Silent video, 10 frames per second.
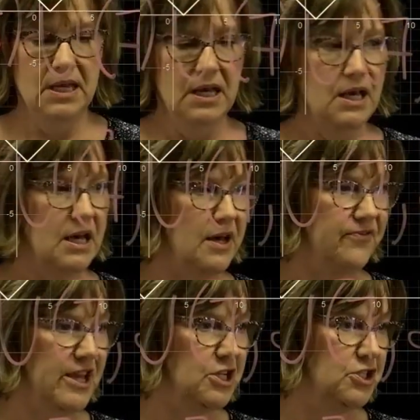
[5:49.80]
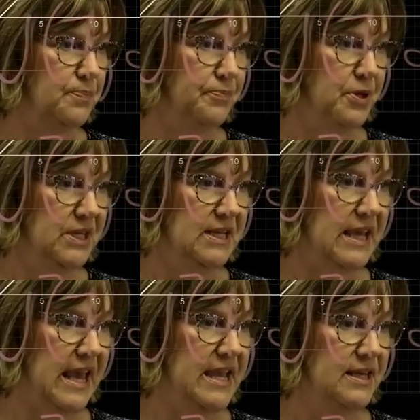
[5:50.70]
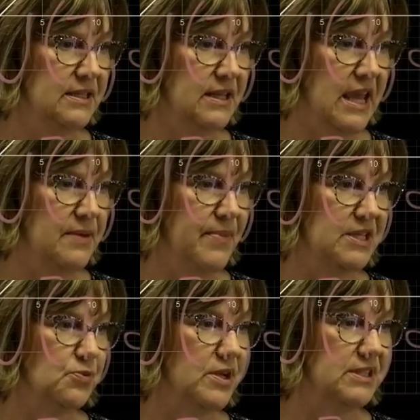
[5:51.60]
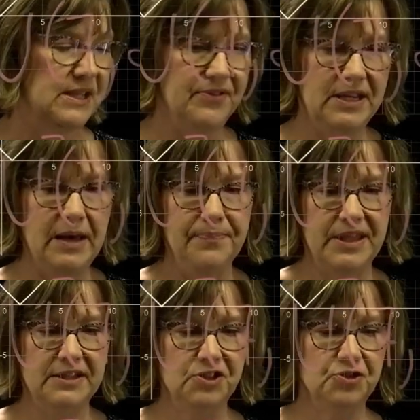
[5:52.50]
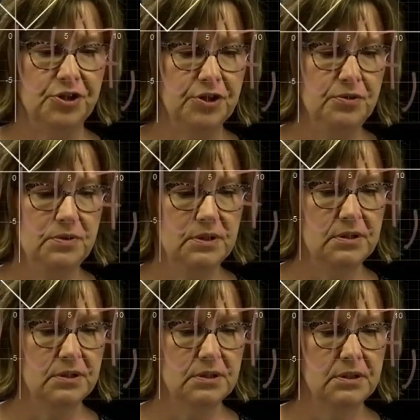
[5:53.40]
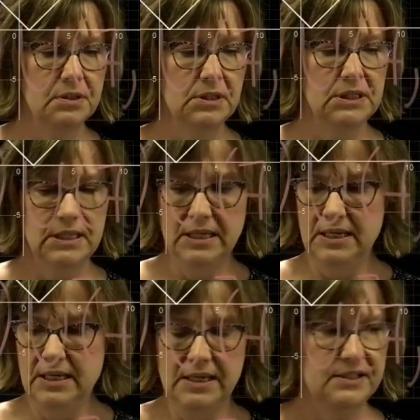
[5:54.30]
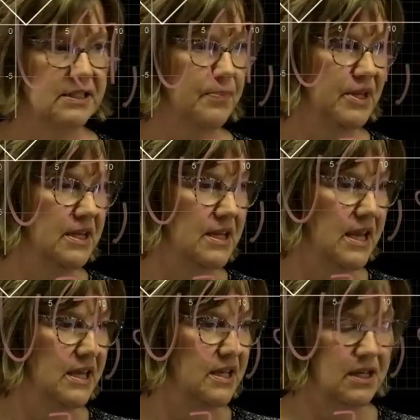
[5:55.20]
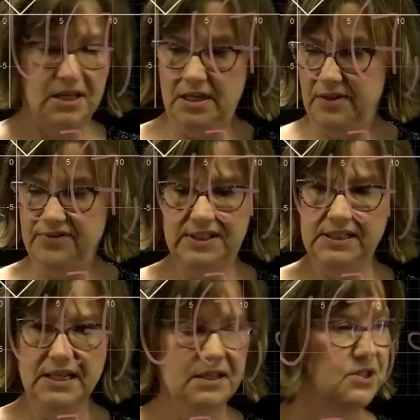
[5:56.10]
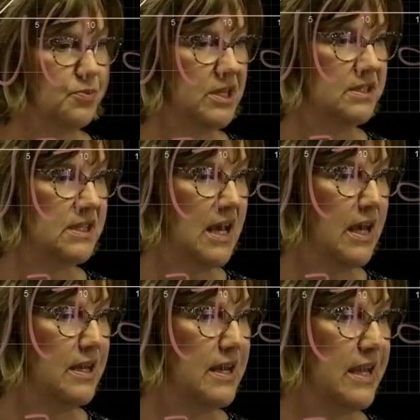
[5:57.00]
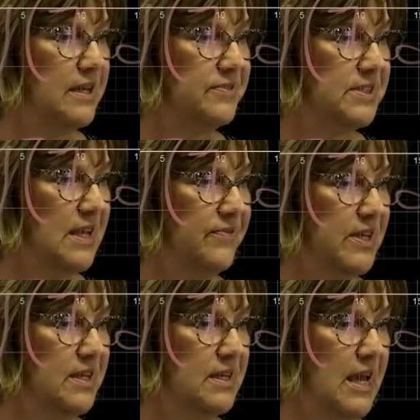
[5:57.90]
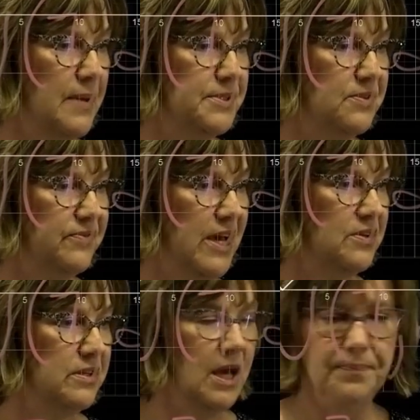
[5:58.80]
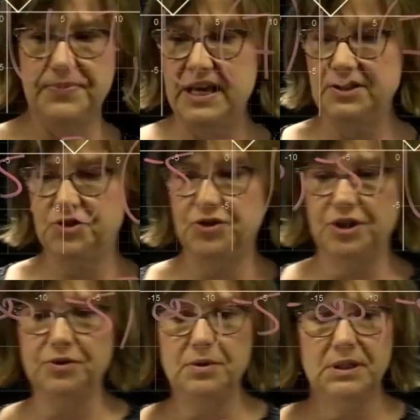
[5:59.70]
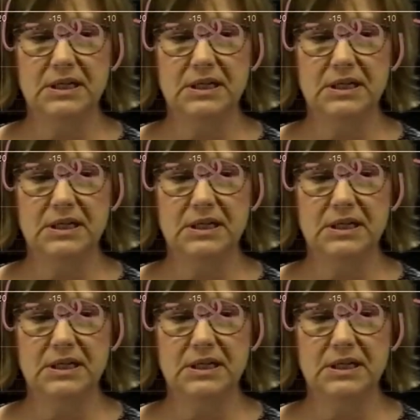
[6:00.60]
If I put in 8, 8 minus 1, 7, yep, that's true. Sub in a -6, what is that? -7, absolute value, yep, that's true.